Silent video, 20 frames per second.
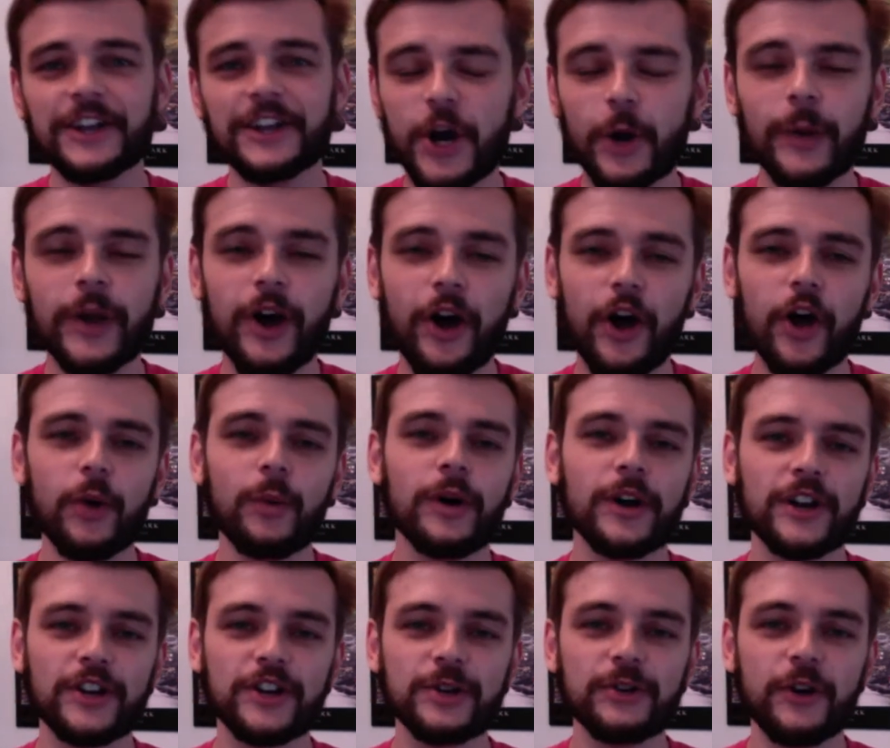You know, we
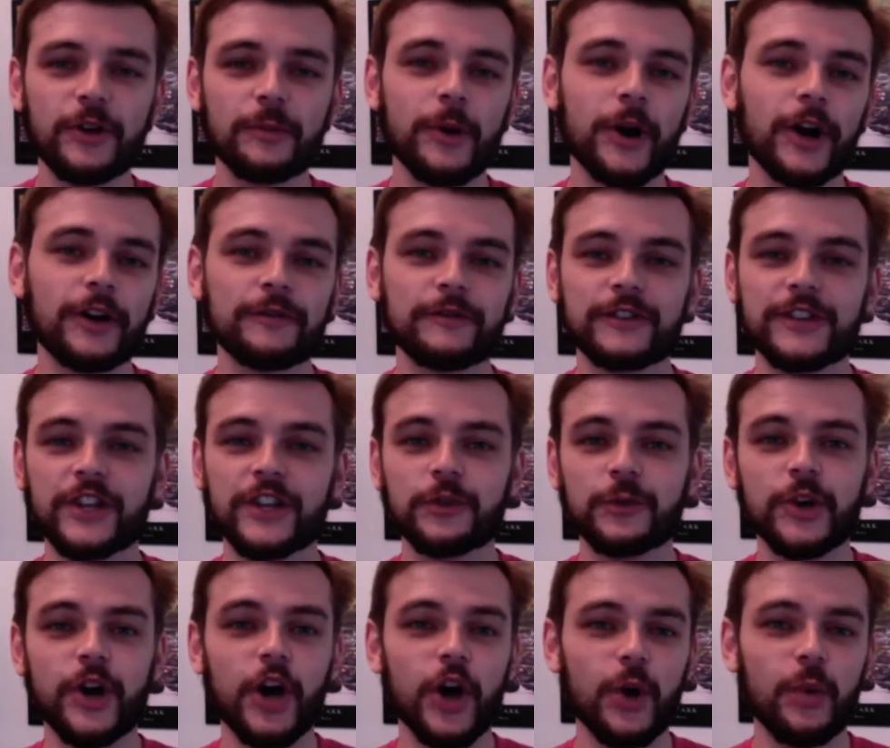all want to do our part for
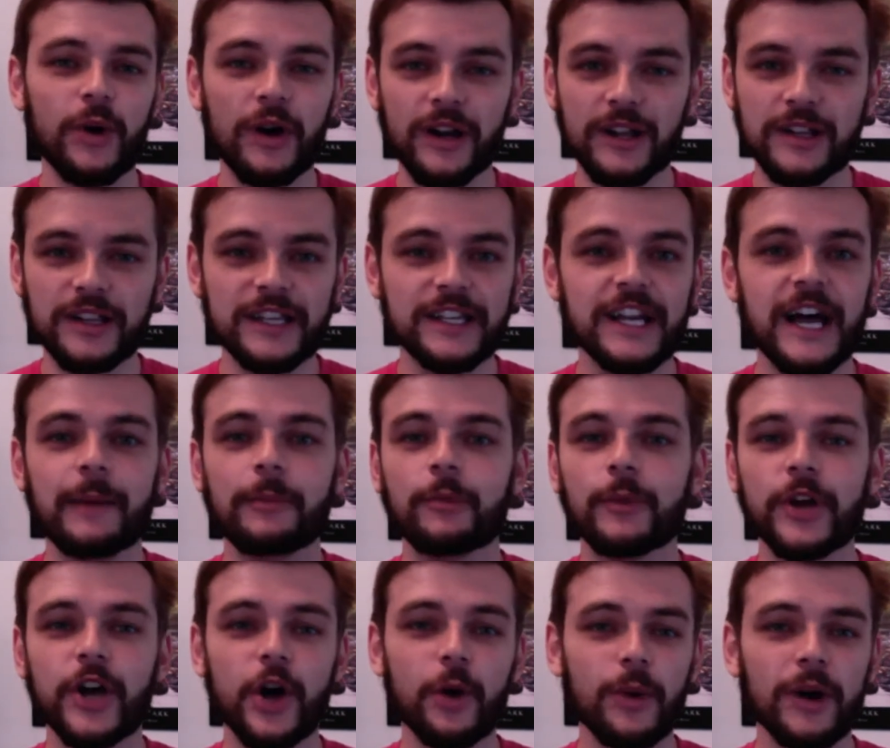this. We all want to clean
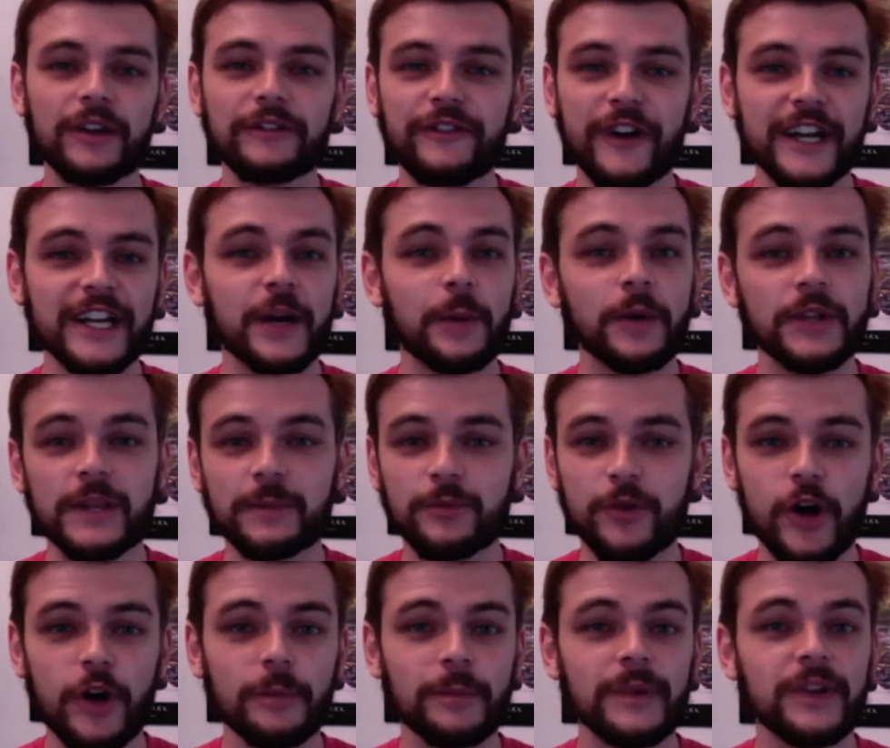up. We all want to find out what the
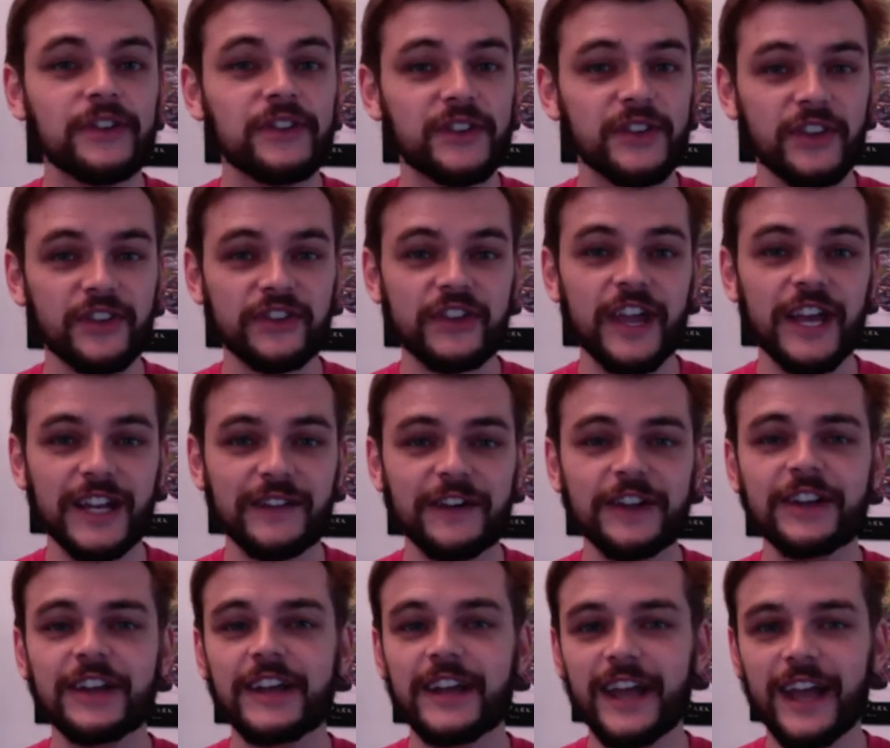problem is and the scale of
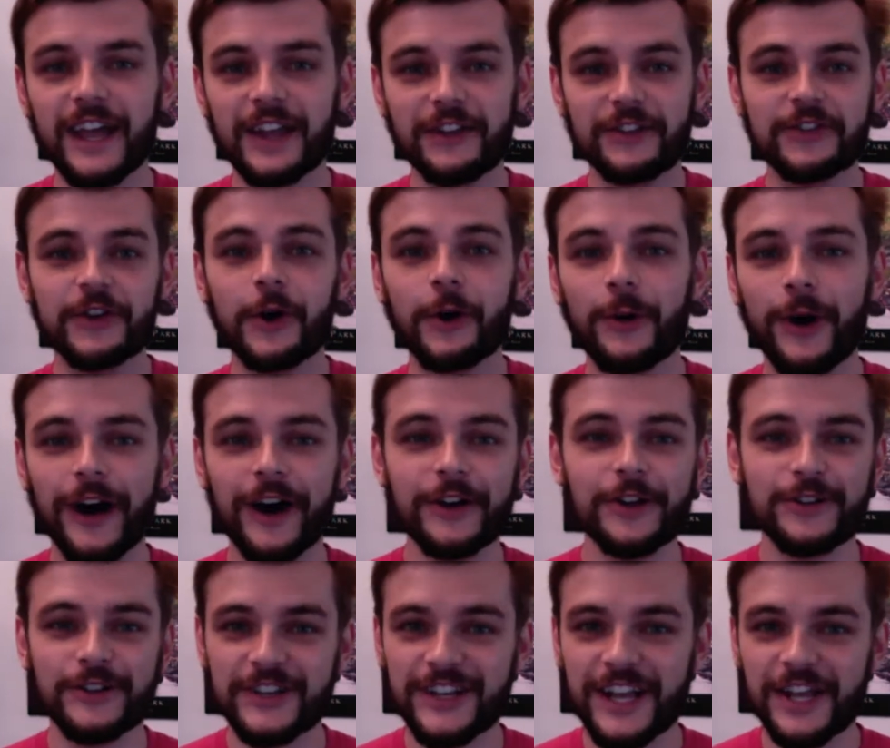it. And so
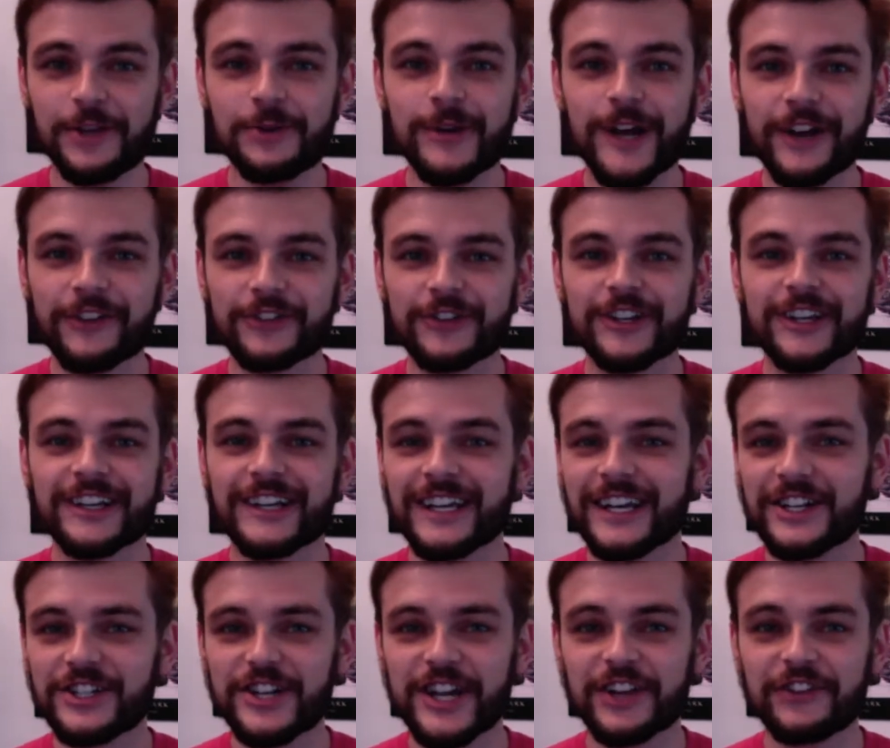uh, today you guys are going to
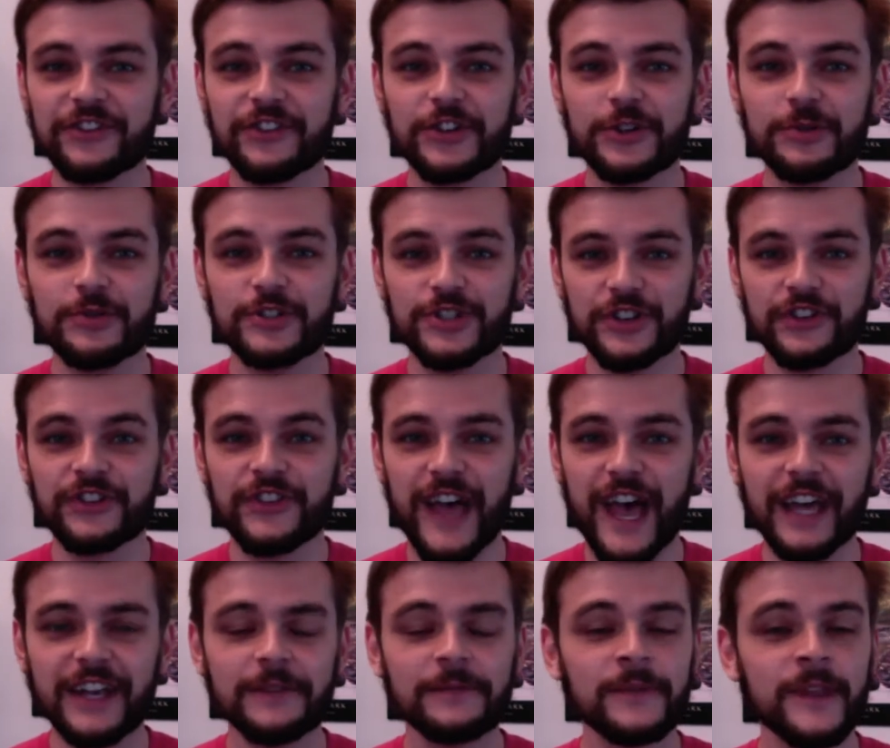get a chance to do just
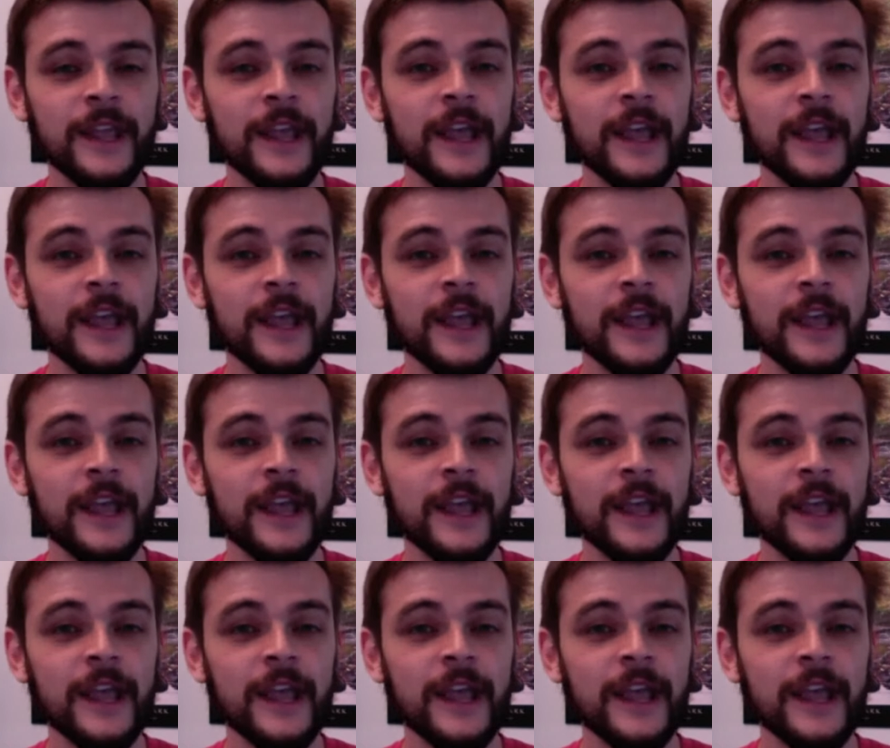that.